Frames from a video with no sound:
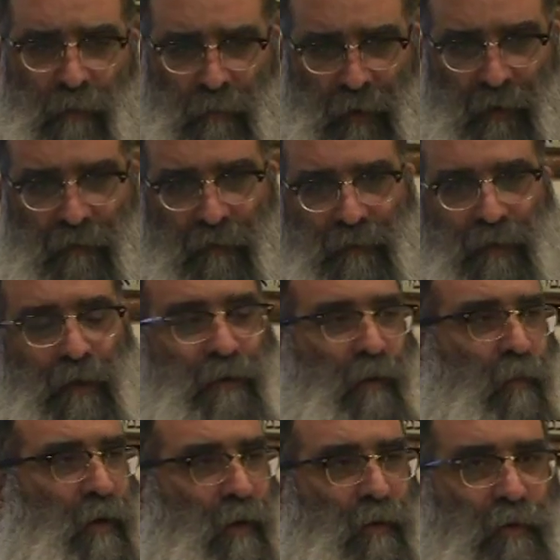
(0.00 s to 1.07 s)
But if he says, I
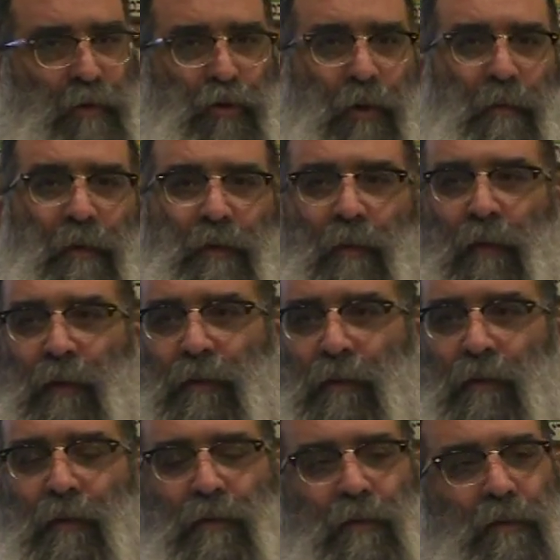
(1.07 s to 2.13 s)
want to contribute, I want to
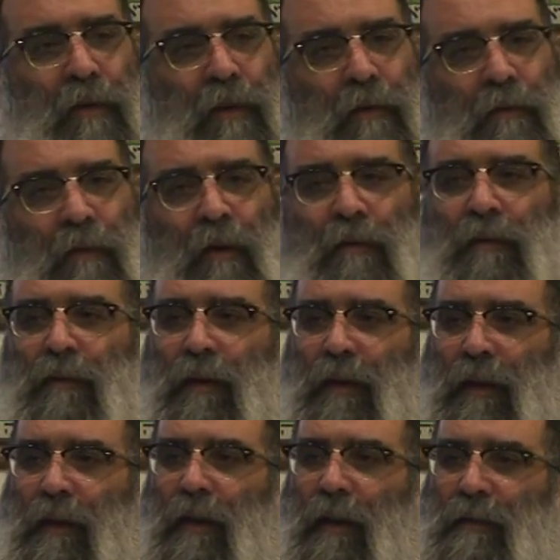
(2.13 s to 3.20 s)
do so, so you know that the
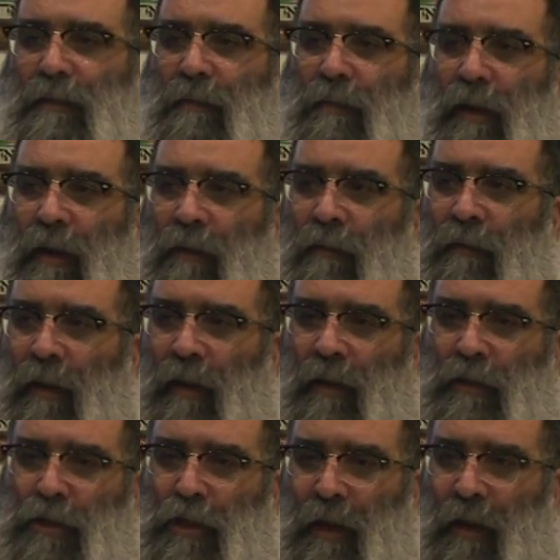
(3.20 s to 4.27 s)
kid has some kind of
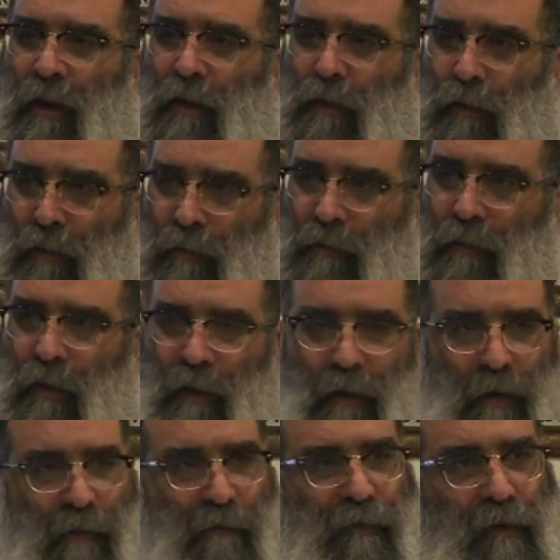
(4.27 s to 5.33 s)
a shayachut.
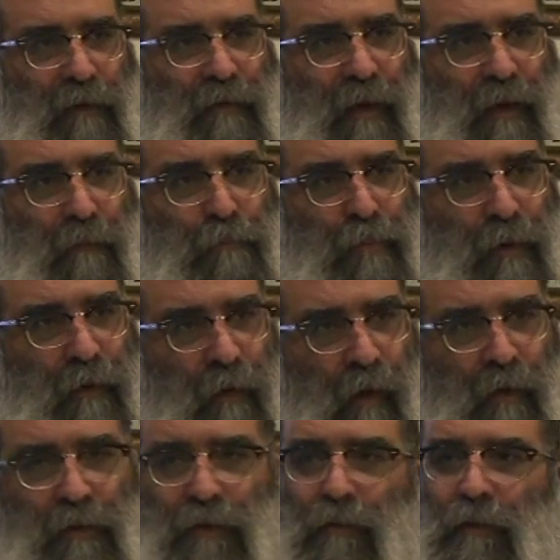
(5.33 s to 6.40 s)
He feels that he
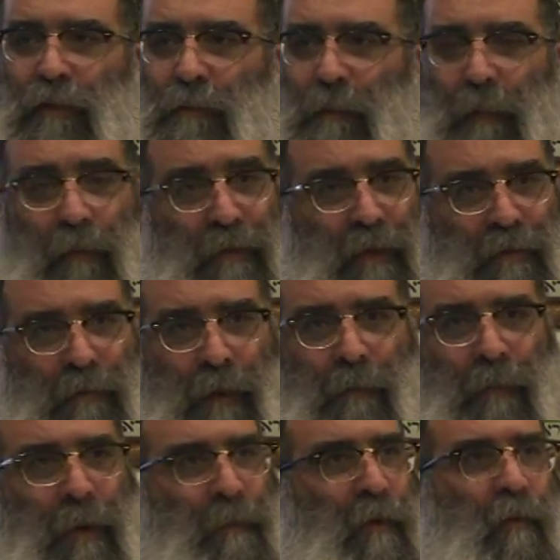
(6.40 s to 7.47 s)
belongs to these people. That's my
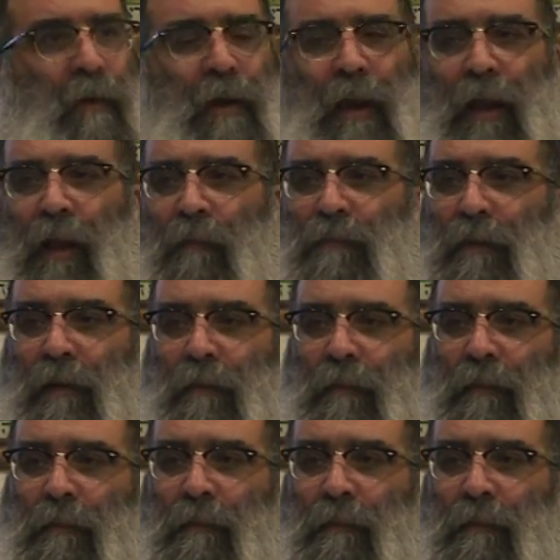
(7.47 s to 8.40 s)
people. I want to help them.